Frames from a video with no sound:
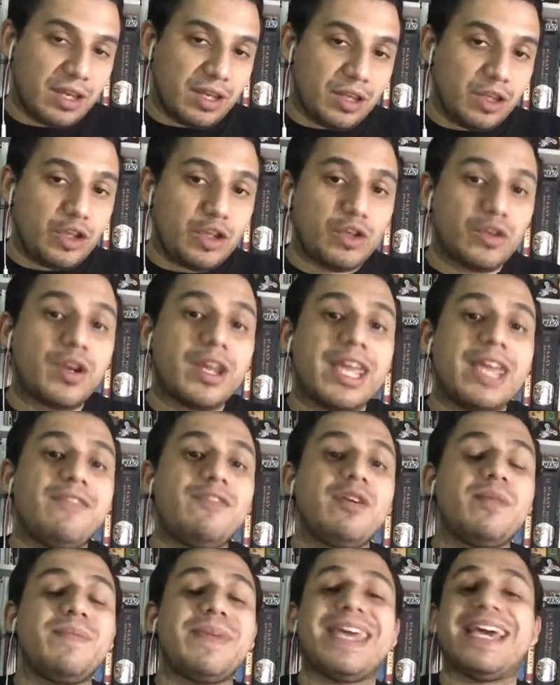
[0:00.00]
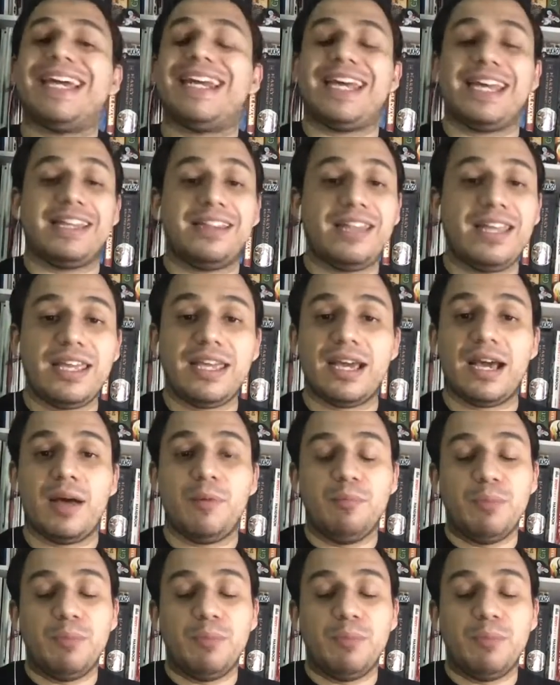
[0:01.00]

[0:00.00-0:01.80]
you're giving me an idea,